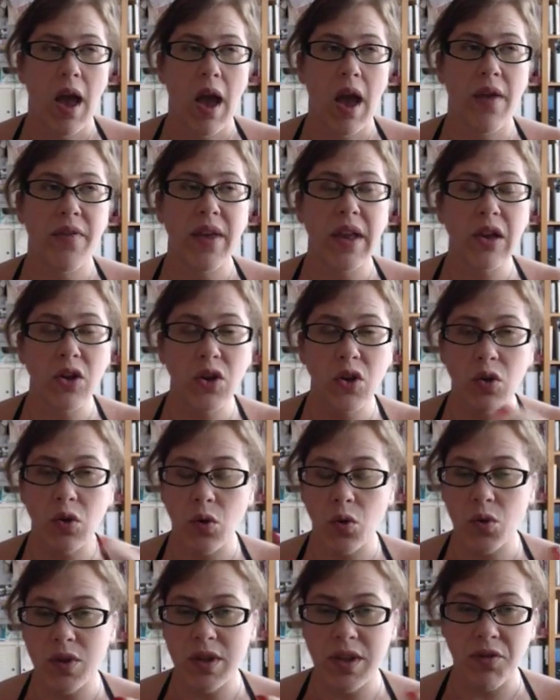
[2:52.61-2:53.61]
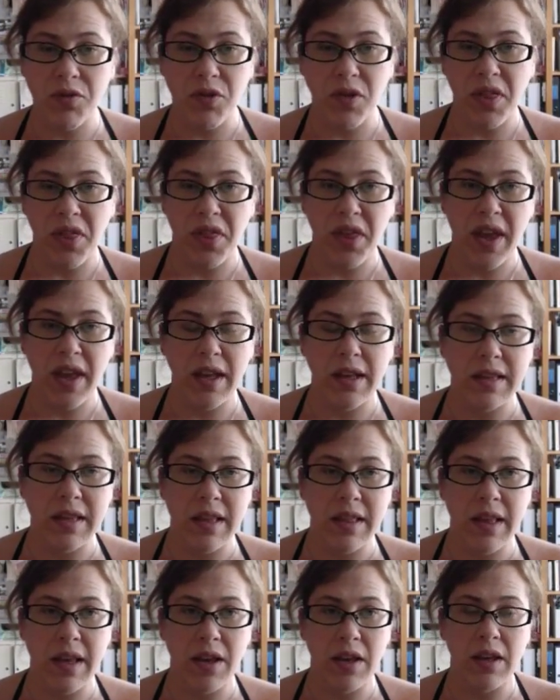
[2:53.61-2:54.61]
and they look at all different things,
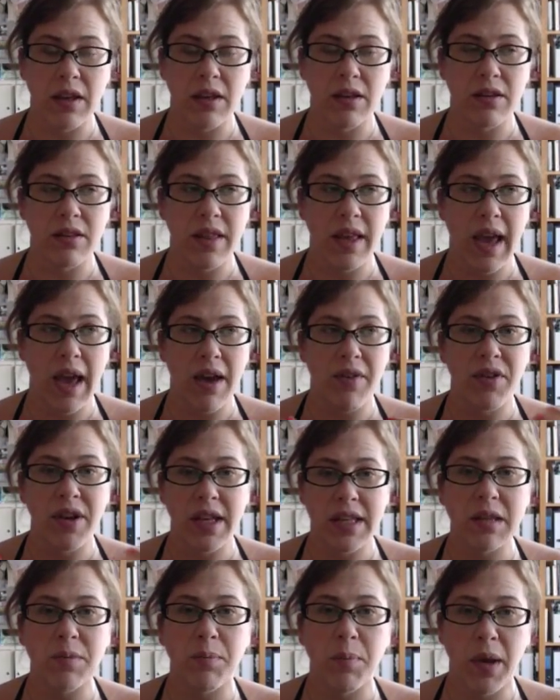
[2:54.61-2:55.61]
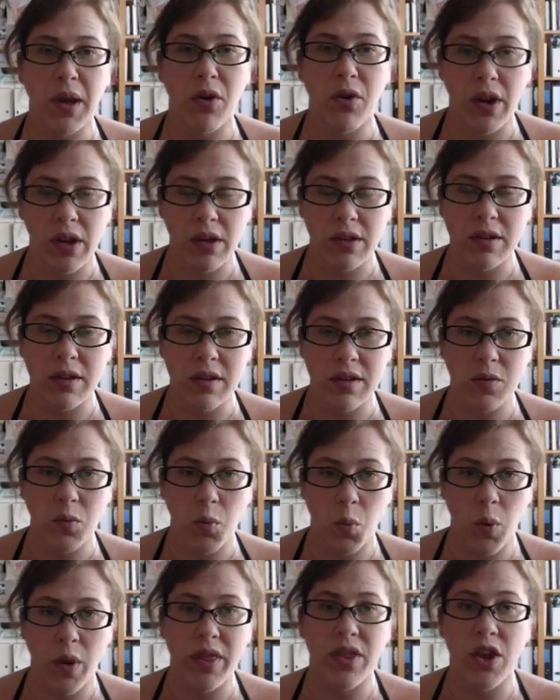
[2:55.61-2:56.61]
and they have an experience
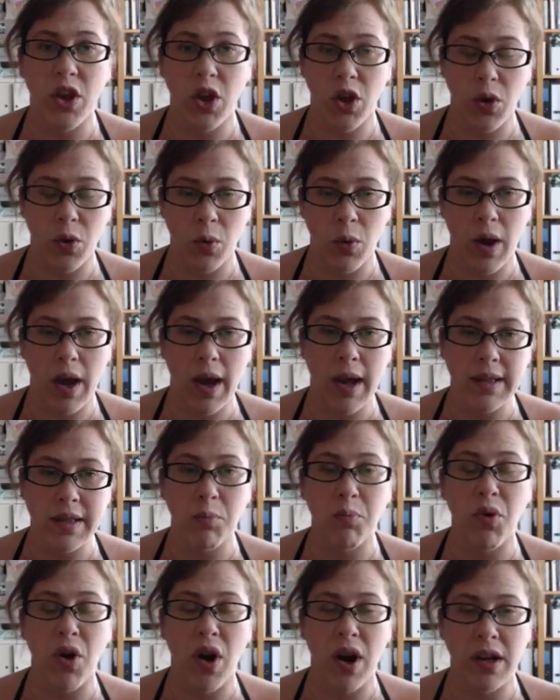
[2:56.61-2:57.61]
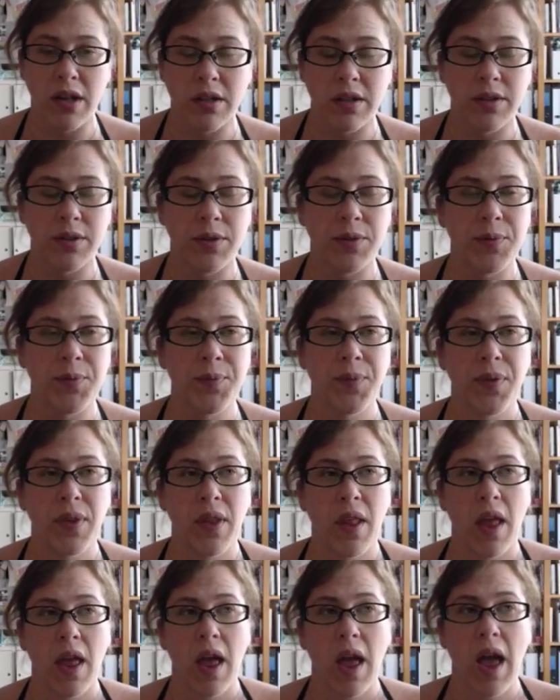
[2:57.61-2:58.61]
with you as a brand.
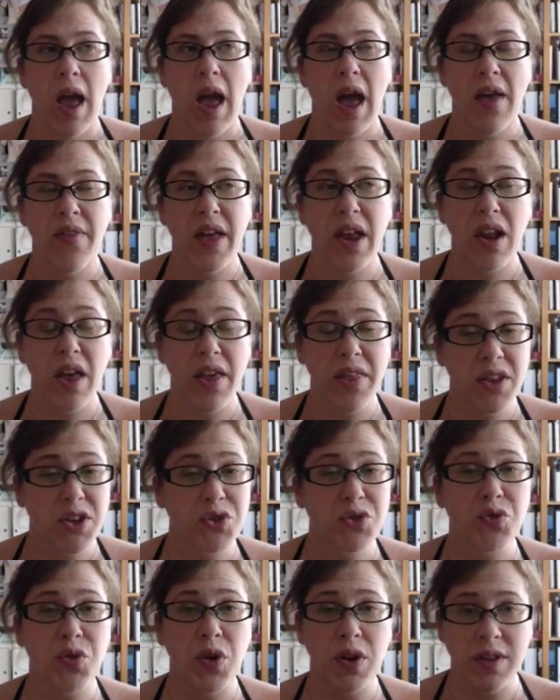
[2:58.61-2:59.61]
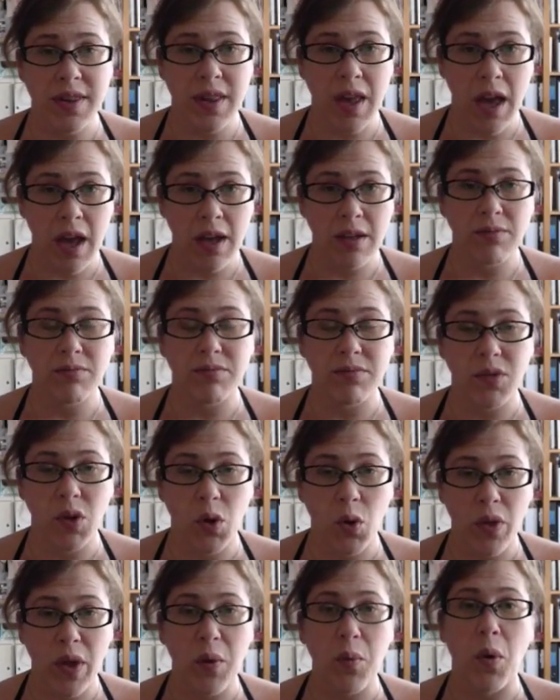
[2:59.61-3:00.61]
And they'll either trust that
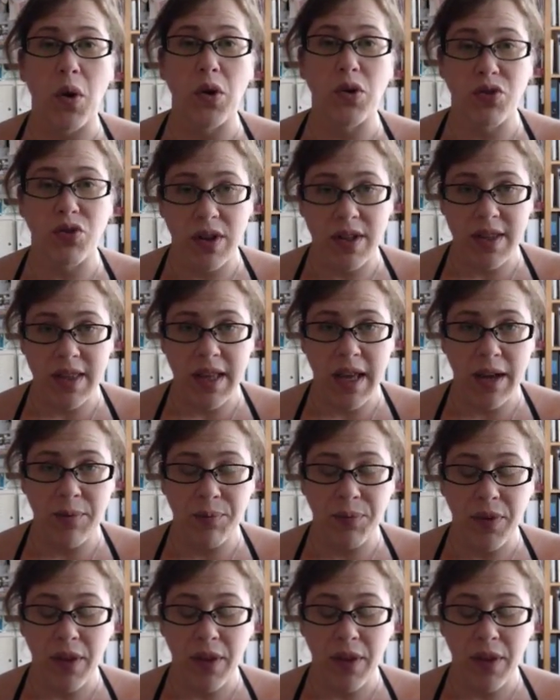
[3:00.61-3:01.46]
or they won't trust that.